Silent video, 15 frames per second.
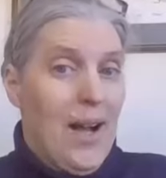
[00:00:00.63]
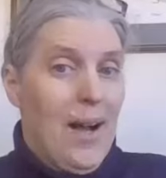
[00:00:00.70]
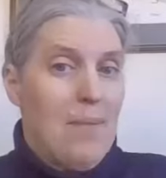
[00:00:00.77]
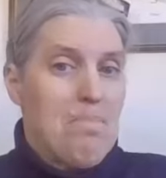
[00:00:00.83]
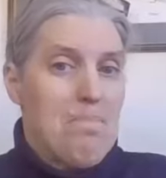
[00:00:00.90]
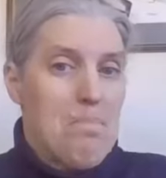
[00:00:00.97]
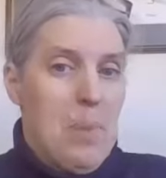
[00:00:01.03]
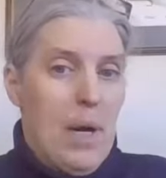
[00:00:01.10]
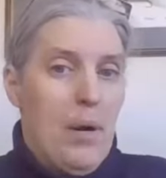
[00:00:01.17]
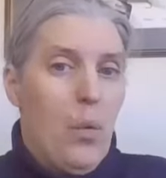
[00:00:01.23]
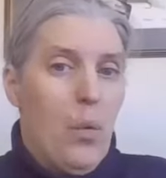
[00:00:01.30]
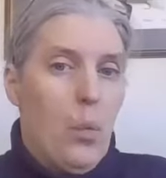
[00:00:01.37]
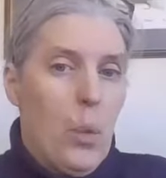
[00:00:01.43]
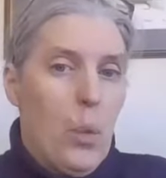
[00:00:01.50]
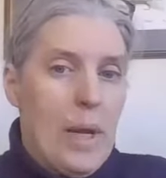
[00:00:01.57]

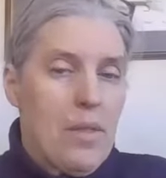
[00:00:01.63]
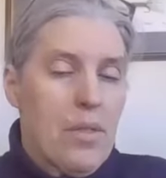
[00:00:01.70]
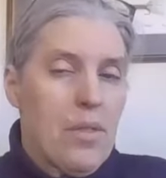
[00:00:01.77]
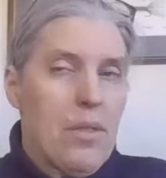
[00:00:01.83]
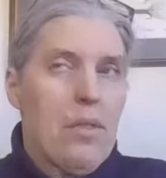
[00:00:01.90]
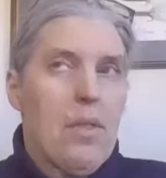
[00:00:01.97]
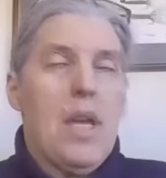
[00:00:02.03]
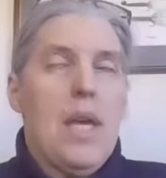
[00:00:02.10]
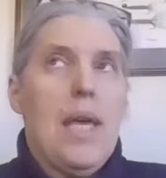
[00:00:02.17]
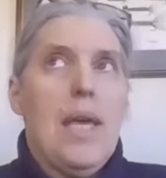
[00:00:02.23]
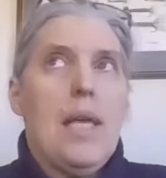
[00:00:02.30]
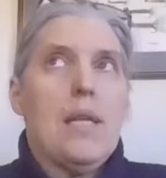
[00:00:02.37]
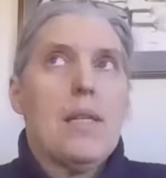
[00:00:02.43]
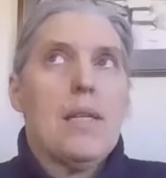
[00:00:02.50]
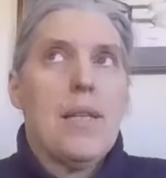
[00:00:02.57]
But with
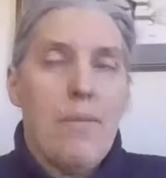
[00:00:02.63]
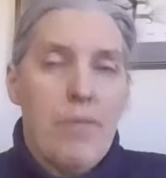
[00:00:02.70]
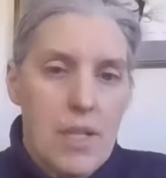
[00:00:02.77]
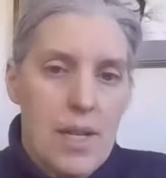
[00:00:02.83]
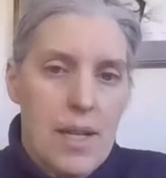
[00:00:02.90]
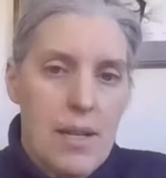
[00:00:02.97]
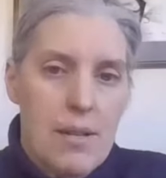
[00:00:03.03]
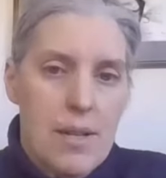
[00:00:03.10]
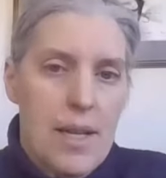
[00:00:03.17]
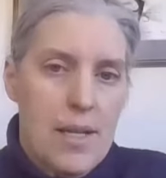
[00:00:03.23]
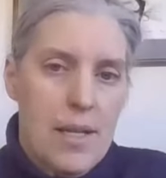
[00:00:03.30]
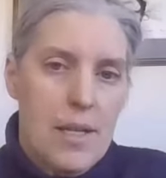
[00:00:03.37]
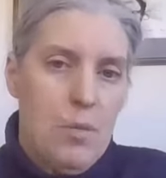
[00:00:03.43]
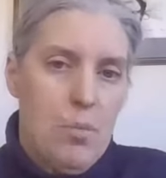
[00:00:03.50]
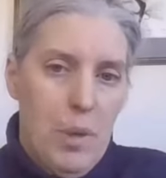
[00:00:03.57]
the 17th
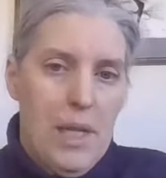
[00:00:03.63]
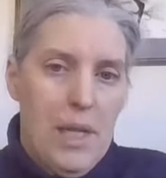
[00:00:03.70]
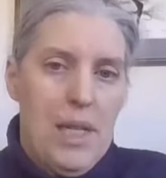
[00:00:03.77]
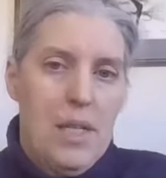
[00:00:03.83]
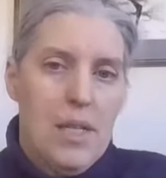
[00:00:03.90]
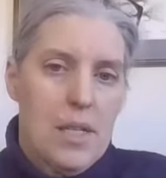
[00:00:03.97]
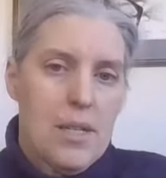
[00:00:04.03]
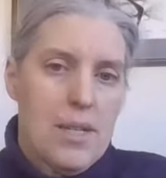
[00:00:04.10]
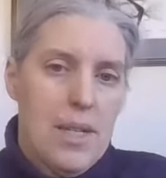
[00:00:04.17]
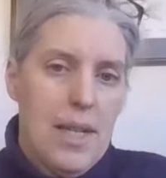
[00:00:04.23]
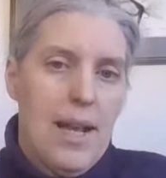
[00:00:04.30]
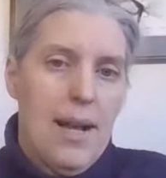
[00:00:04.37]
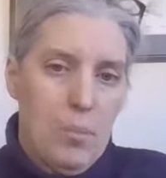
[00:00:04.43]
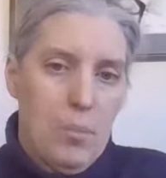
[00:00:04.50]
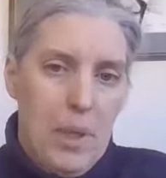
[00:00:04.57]
ATP to
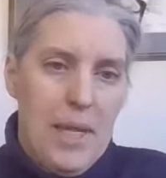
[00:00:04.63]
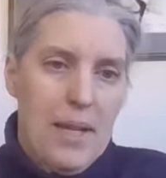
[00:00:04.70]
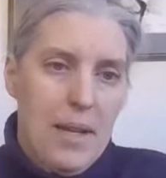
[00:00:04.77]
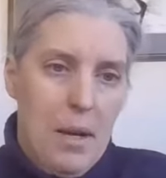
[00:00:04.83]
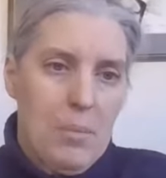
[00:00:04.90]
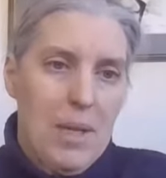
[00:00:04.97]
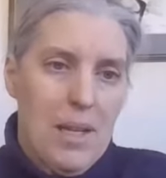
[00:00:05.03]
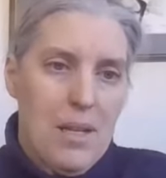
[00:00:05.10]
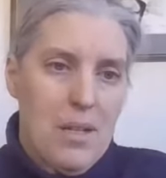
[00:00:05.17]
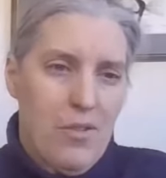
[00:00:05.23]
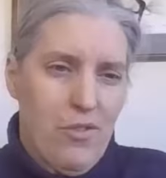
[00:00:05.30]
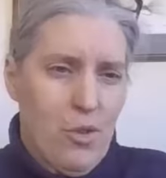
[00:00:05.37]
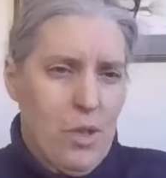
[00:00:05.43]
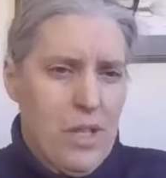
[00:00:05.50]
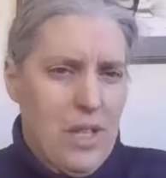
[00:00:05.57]
CLP coming into
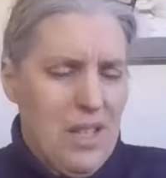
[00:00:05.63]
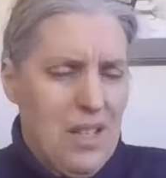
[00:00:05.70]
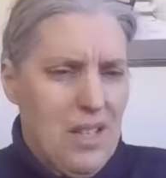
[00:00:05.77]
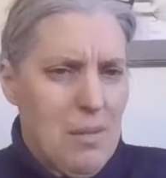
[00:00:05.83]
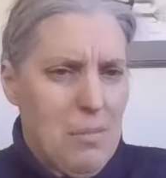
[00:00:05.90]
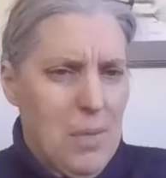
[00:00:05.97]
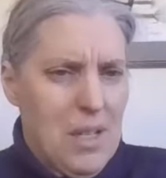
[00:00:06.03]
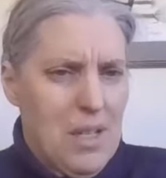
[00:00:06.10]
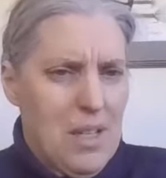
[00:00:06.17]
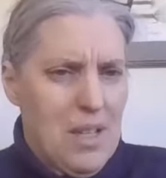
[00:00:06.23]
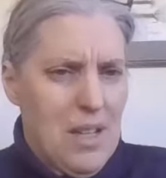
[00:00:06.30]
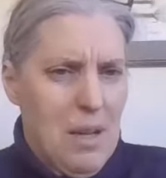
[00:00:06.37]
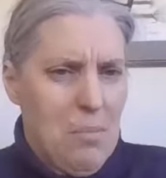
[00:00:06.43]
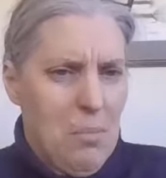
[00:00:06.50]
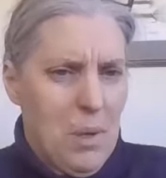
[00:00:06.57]
force in, is it
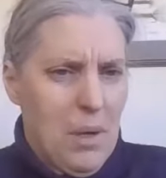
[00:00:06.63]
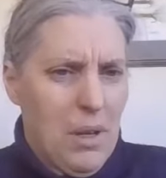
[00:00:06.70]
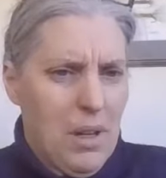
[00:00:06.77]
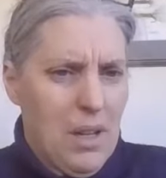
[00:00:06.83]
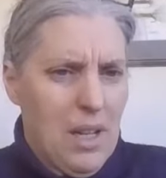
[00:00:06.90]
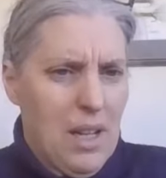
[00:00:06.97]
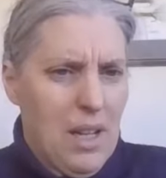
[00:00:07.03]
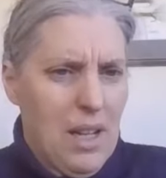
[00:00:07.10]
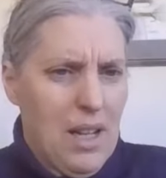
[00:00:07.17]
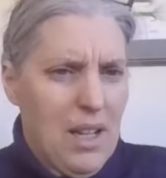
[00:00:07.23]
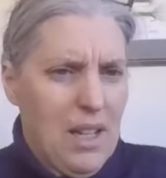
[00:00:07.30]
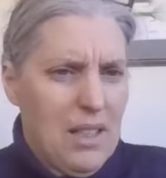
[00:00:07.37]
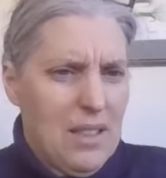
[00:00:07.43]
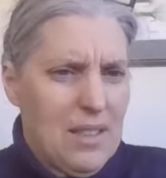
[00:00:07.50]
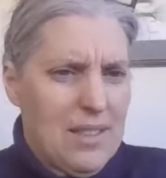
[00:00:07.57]
mid-December?
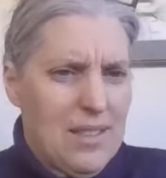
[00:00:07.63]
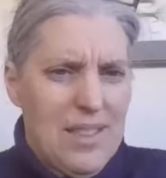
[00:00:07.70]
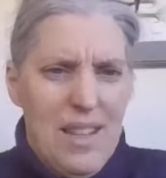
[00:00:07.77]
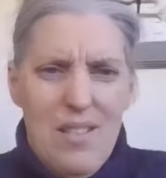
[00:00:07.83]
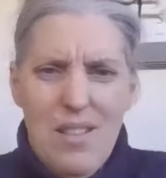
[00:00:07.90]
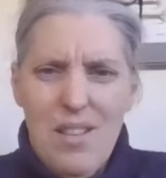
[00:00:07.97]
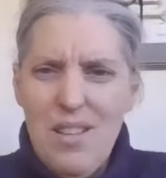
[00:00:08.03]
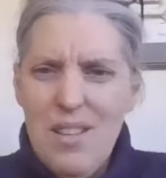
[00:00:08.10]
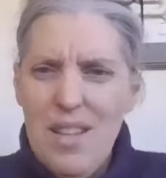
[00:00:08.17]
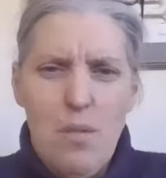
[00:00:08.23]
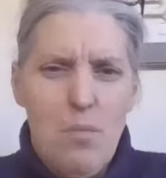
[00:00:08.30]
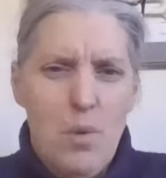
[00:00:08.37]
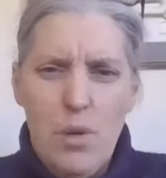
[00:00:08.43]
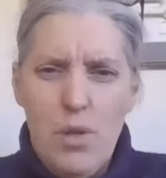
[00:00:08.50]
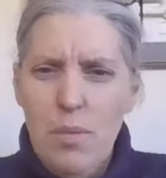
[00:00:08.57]
It's the 10th of
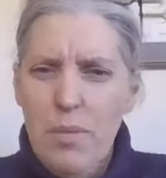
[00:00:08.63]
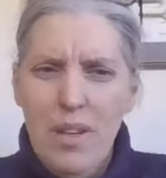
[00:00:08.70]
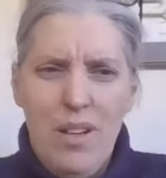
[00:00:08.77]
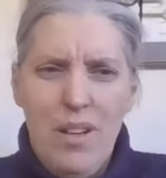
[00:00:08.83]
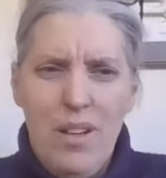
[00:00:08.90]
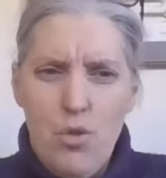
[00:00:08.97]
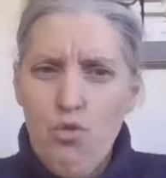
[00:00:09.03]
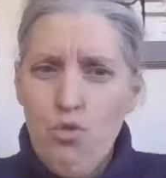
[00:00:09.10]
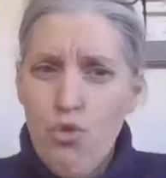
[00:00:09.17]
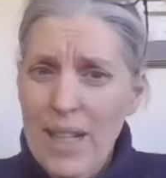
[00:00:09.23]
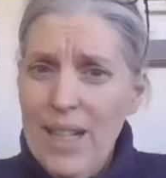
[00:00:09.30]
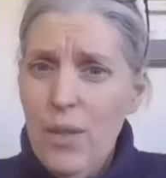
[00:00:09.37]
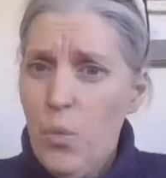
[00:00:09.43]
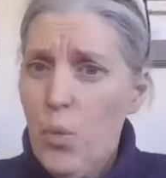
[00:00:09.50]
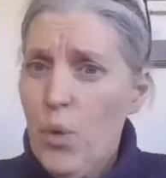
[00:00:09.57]
December or something like that. It's a
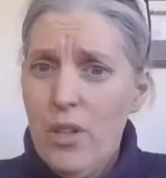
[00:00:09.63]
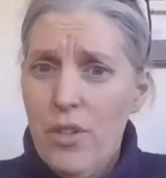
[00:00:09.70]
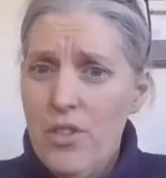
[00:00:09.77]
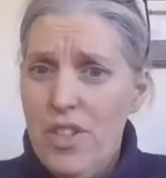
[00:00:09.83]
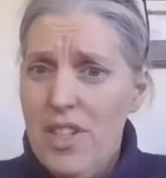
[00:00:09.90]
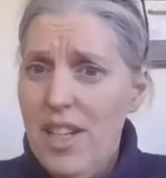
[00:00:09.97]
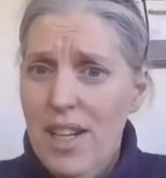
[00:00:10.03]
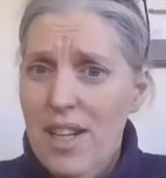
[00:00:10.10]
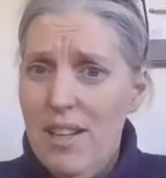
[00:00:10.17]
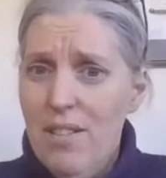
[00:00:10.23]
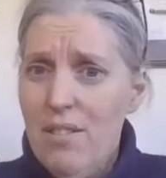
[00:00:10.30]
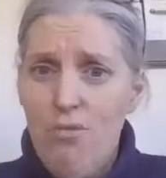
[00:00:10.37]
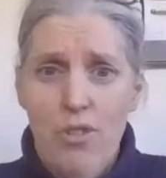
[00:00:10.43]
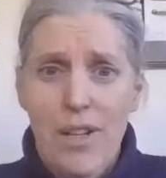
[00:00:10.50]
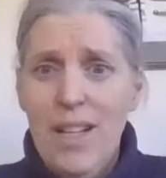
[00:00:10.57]
really weird day,
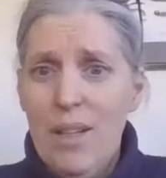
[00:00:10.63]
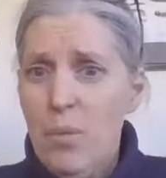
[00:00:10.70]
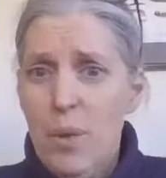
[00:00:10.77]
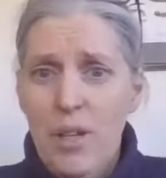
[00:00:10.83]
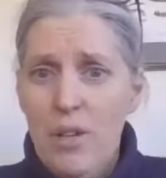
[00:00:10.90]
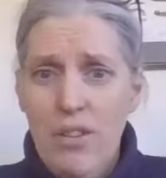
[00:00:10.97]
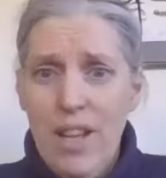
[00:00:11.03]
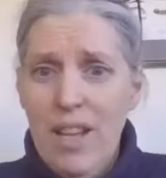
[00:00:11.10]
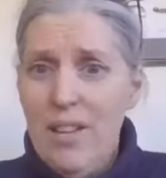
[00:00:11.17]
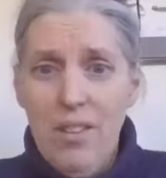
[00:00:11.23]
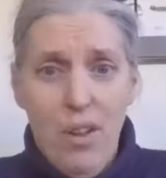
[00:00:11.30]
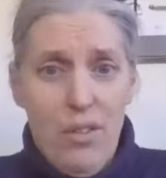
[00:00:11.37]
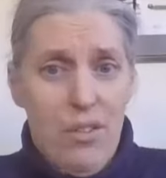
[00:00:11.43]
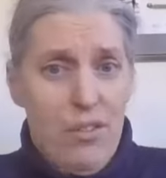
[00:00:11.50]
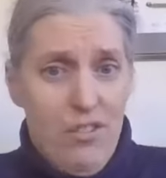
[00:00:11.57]
really weird day. It's
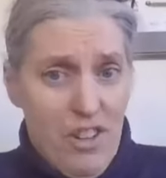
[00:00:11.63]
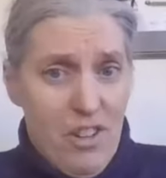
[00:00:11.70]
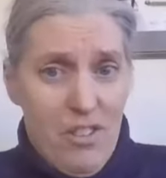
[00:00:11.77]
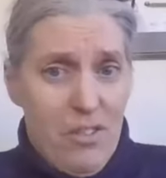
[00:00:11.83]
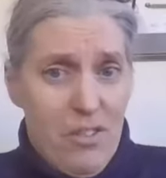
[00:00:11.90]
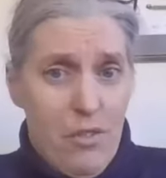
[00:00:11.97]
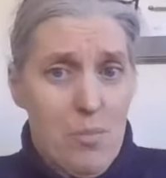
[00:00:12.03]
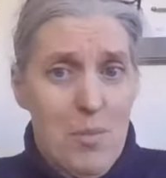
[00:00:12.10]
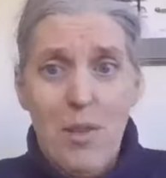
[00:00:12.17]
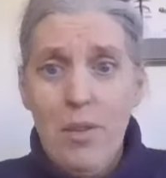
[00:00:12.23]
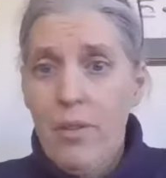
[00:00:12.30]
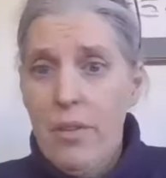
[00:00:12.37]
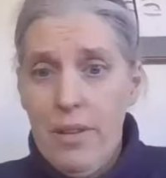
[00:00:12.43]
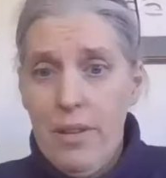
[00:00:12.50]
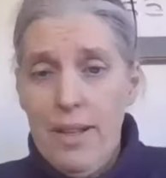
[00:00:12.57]
not the first of the month
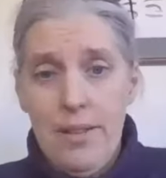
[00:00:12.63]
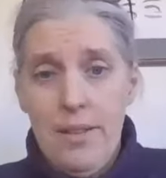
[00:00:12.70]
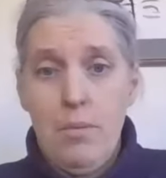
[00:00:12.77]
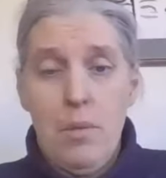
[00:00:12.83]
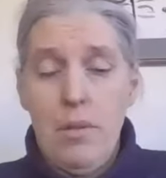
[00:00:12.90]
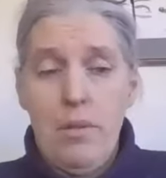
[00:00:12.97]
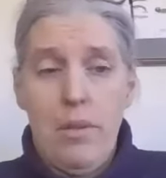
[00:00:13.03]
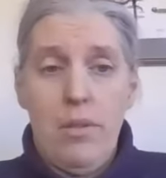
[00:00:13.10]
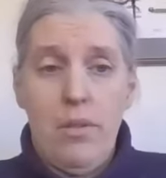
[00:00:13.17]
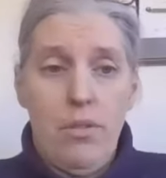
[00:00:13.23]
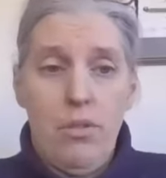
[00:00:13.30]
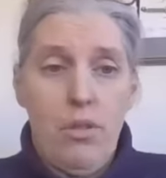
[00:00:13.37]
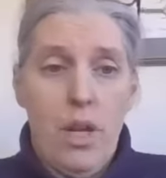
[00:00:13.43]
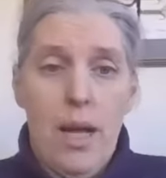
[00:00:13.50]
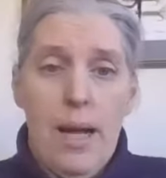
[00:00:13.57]
or last month. It's
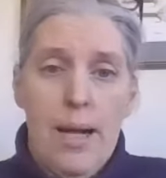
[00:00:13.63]
just,